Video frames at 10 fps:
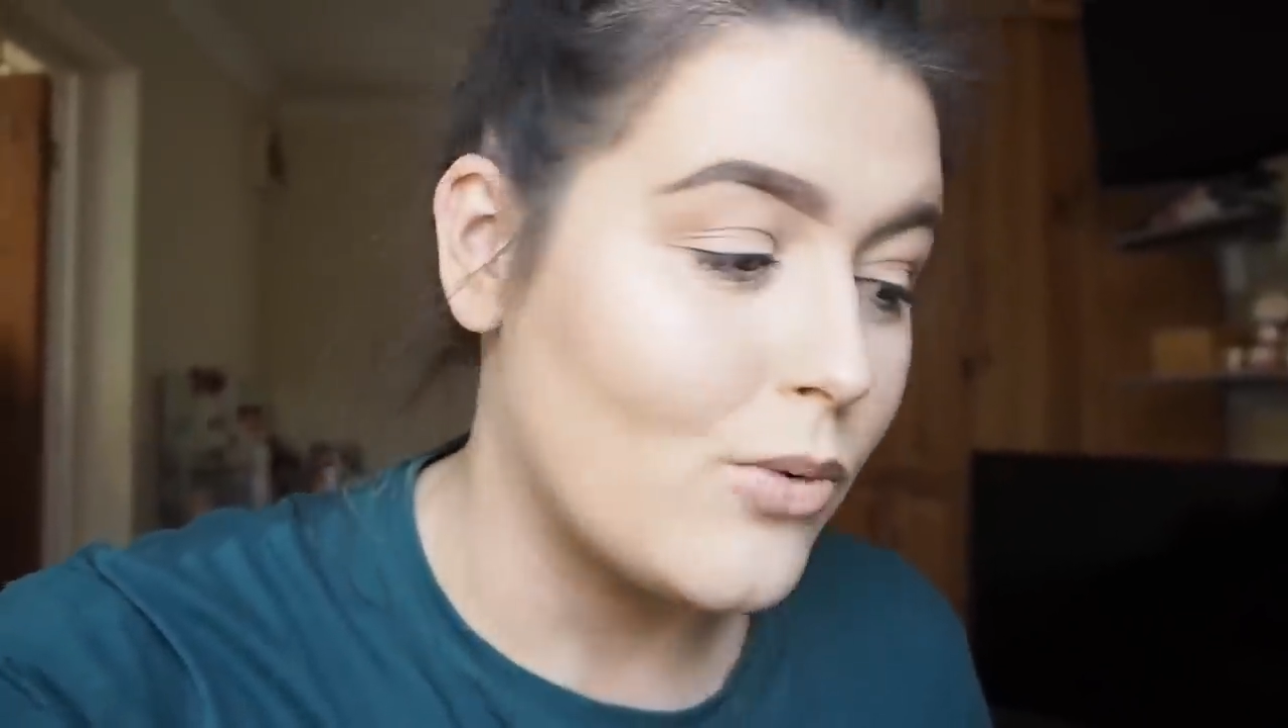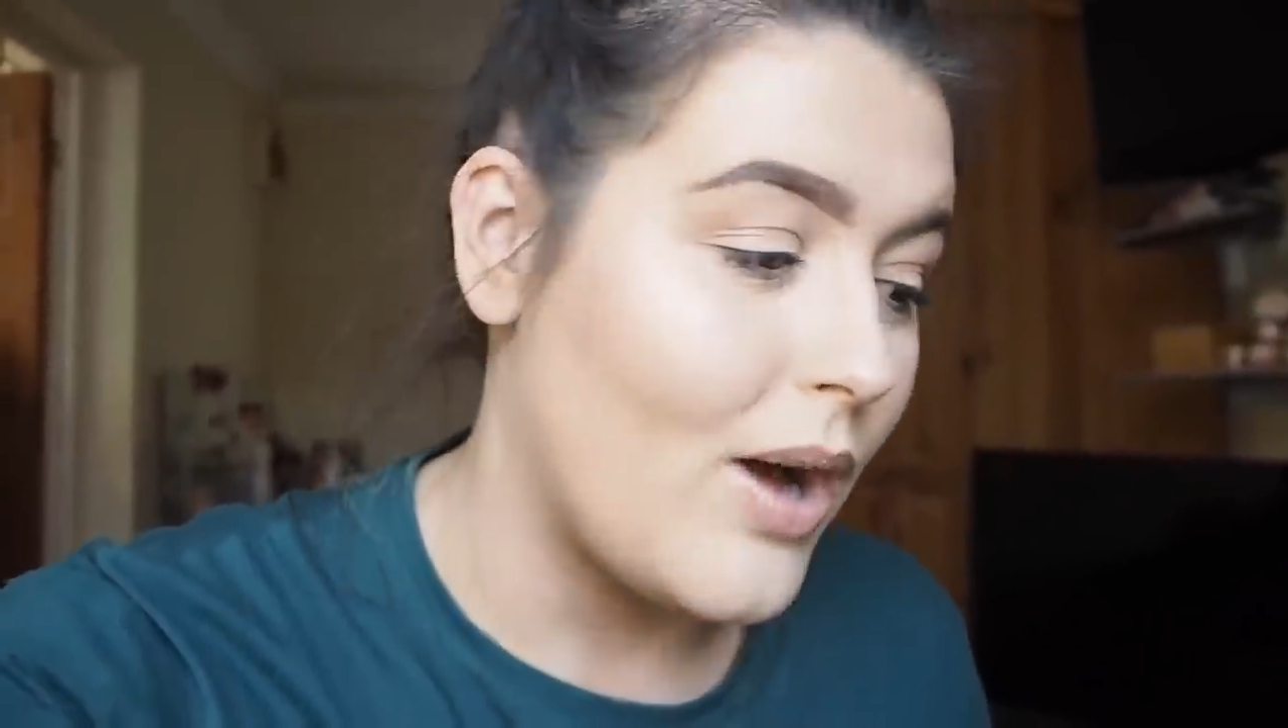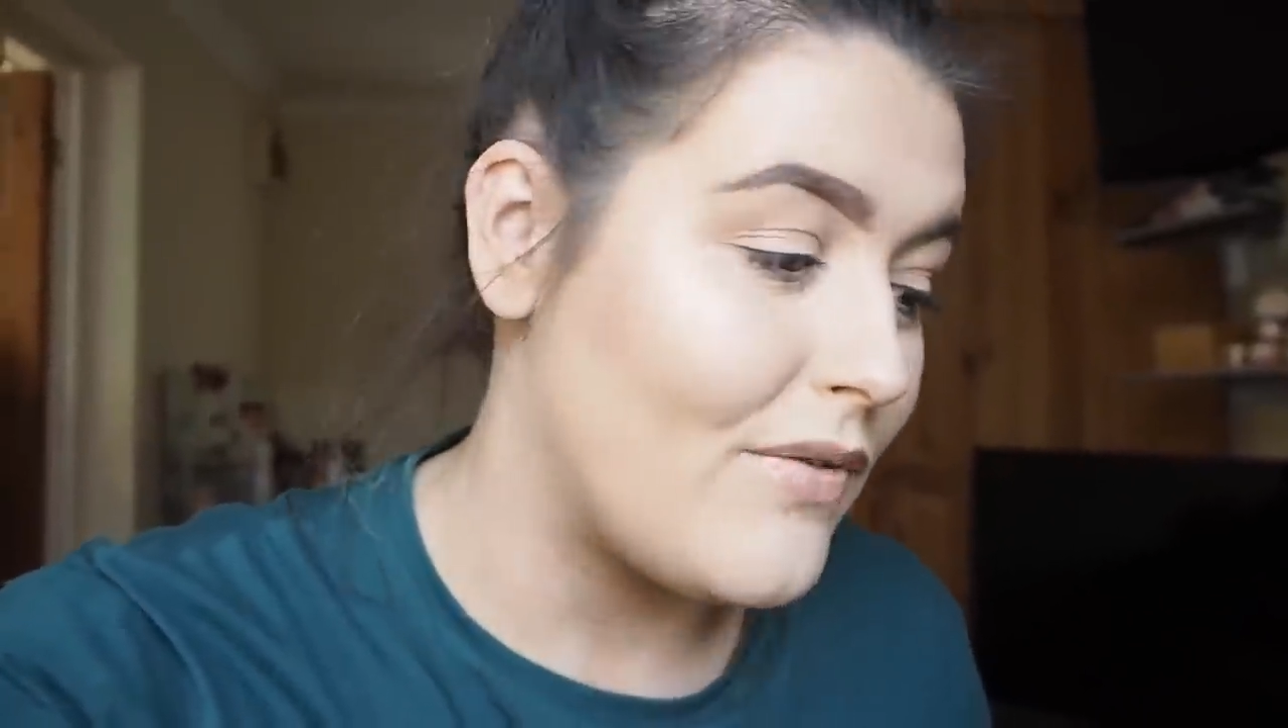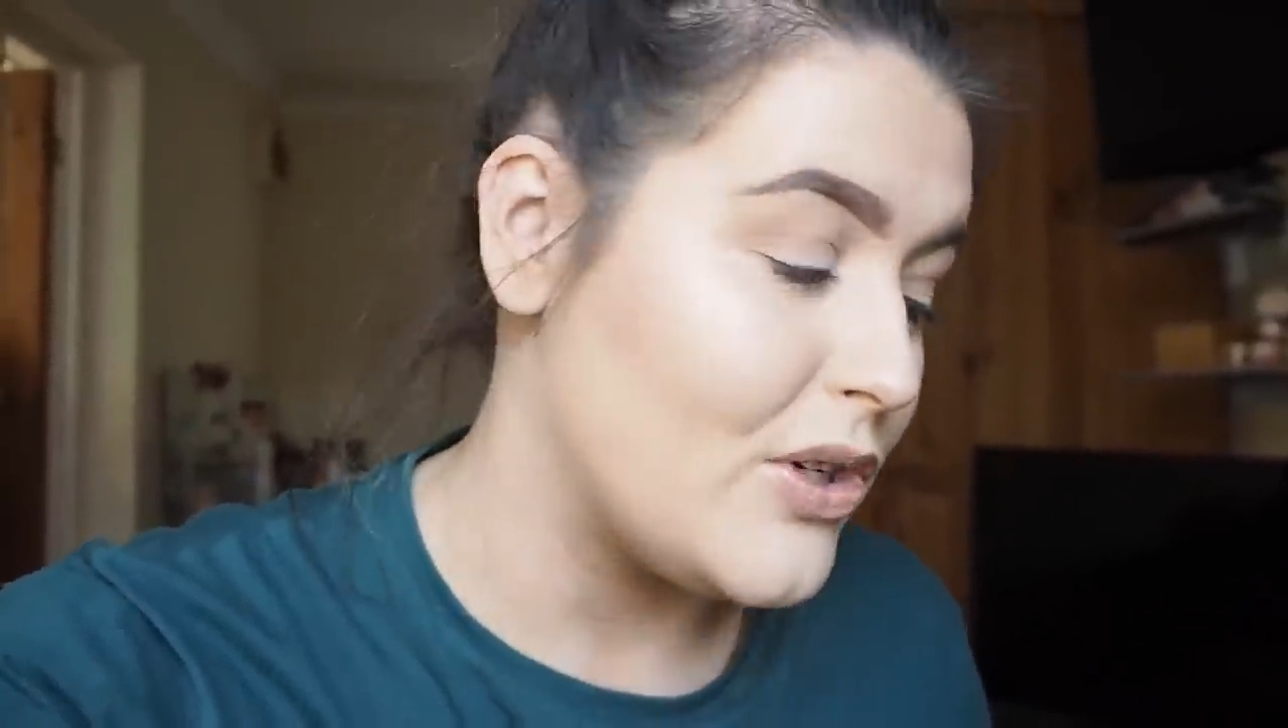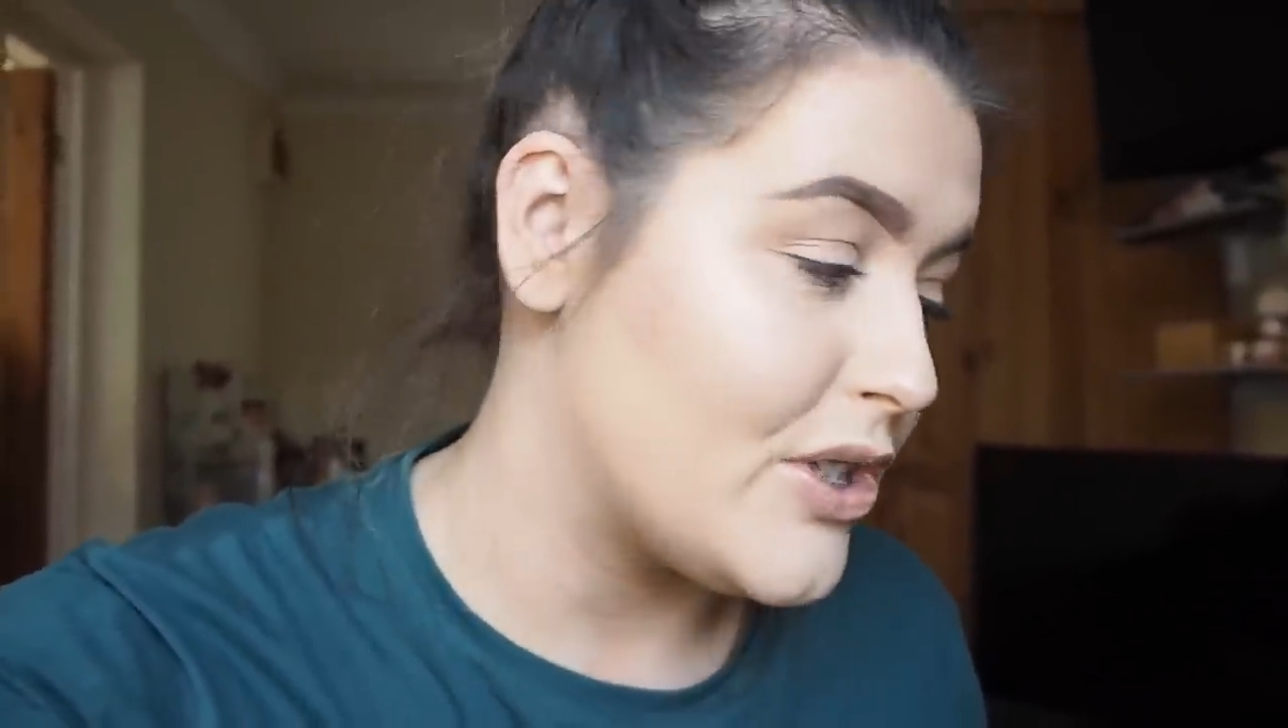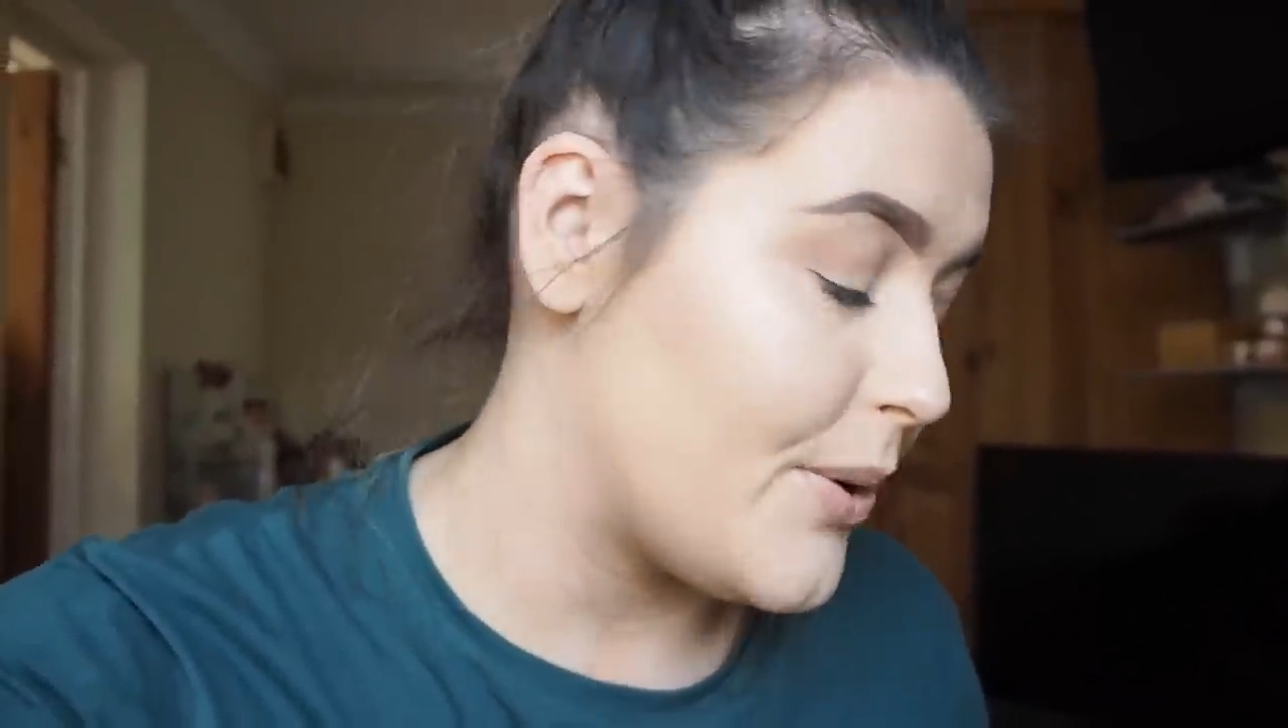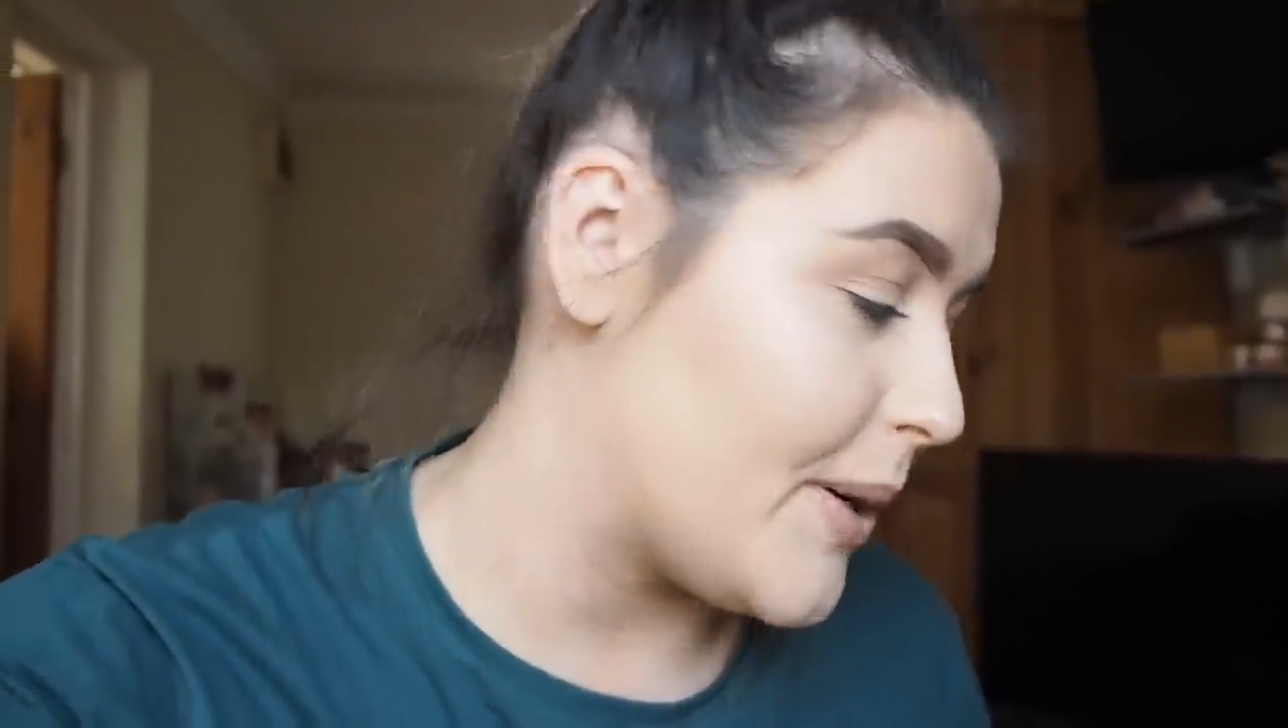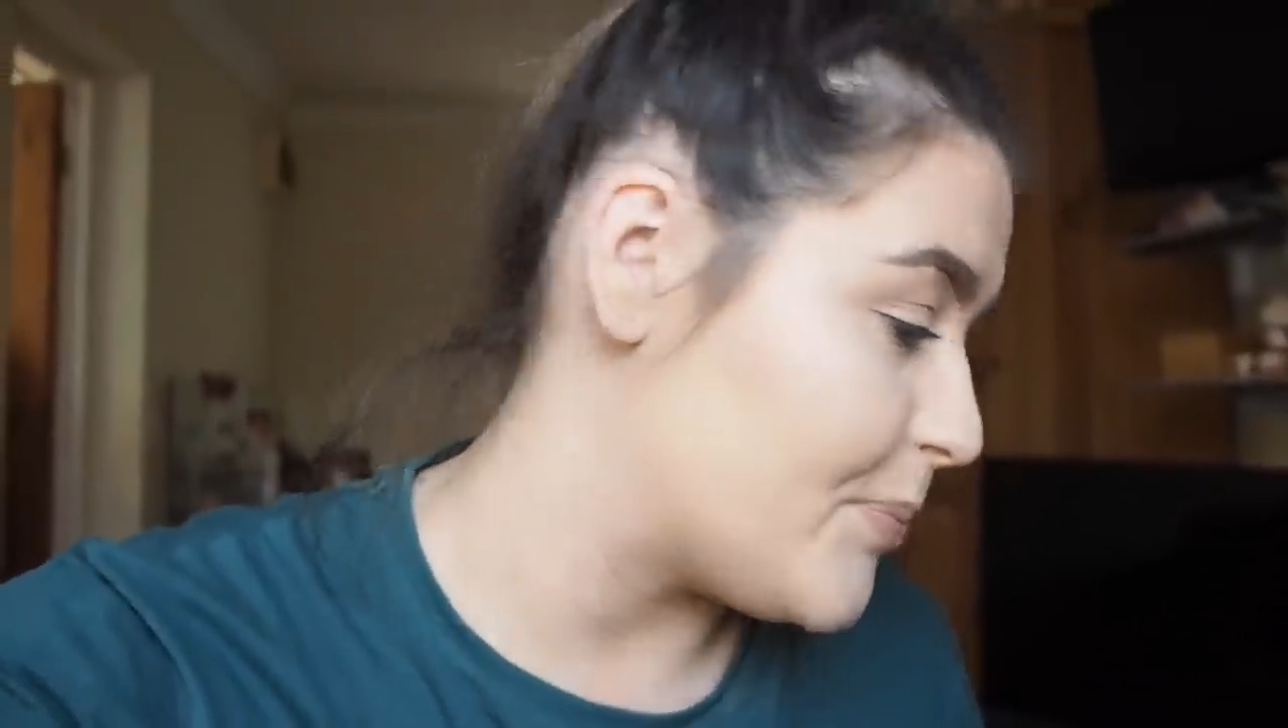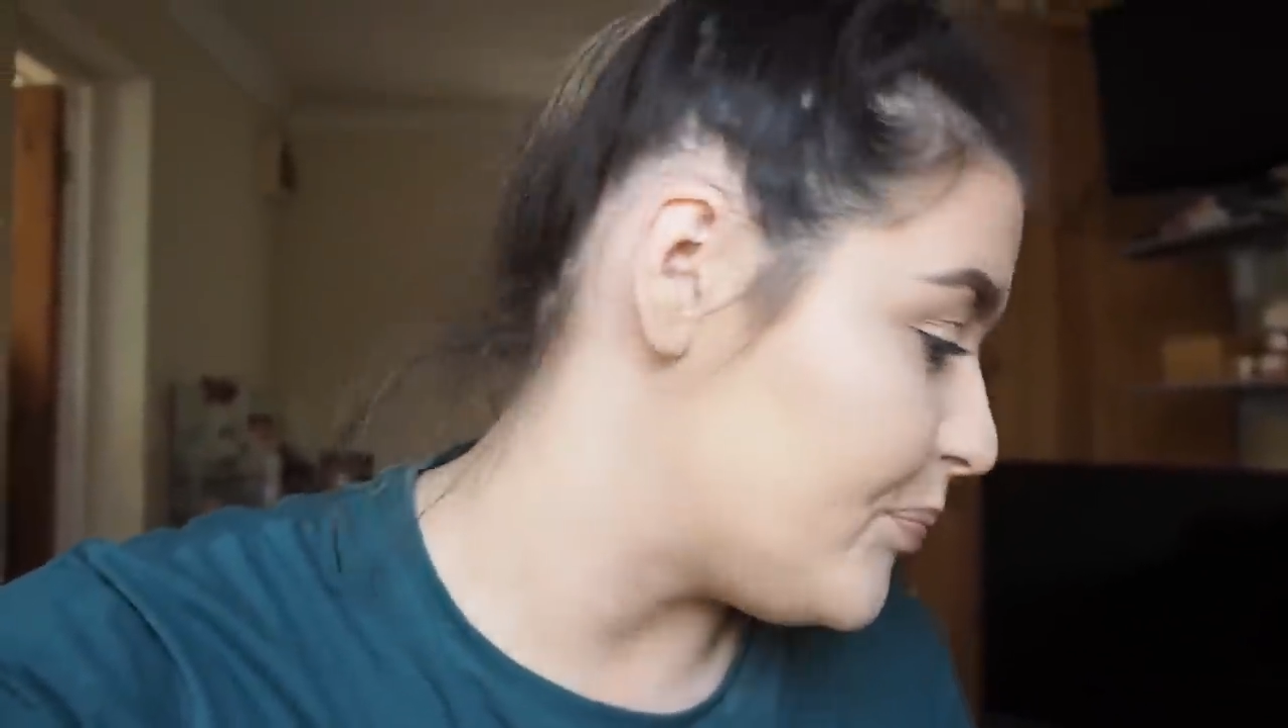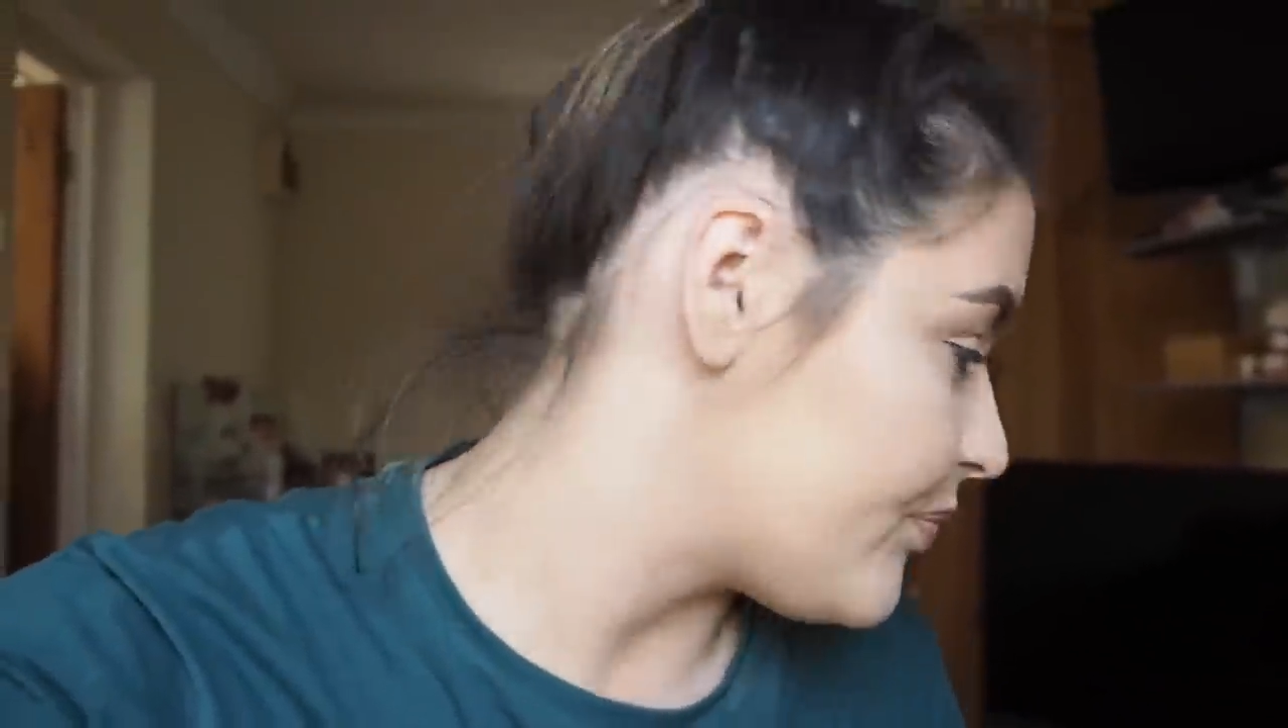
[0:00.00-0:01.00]
or whatever you're
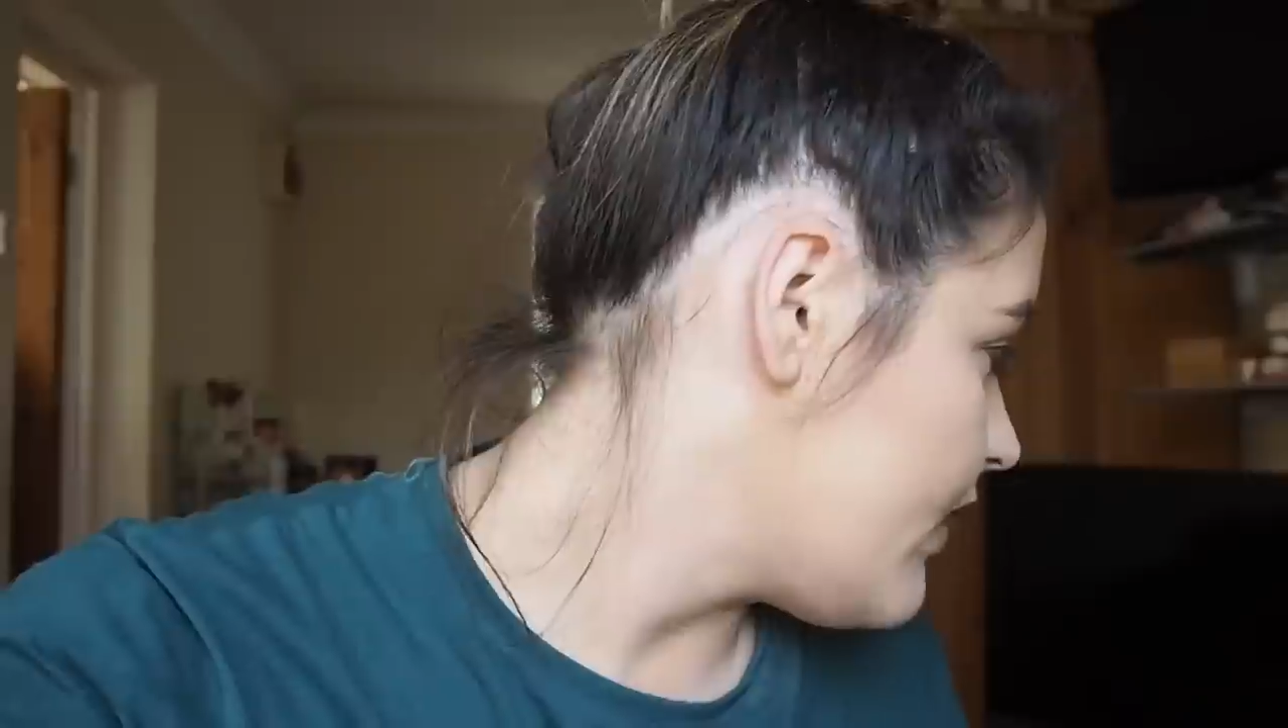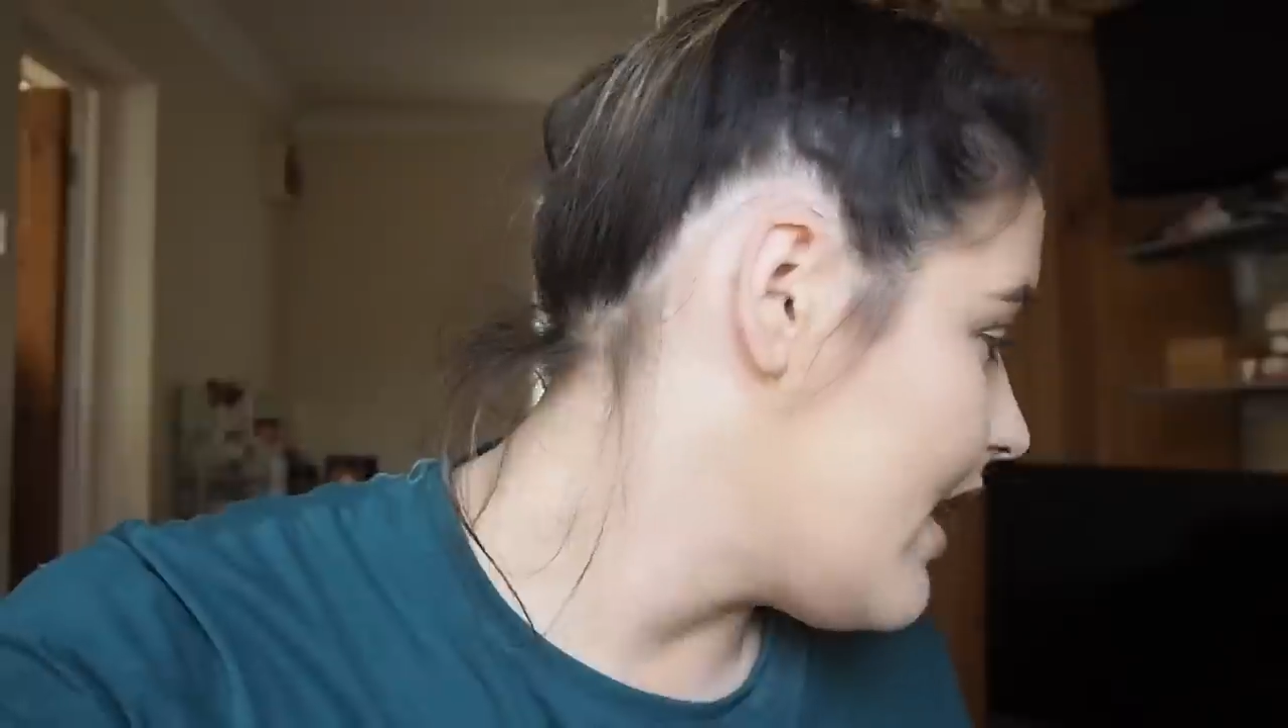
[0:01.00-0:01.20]
doing.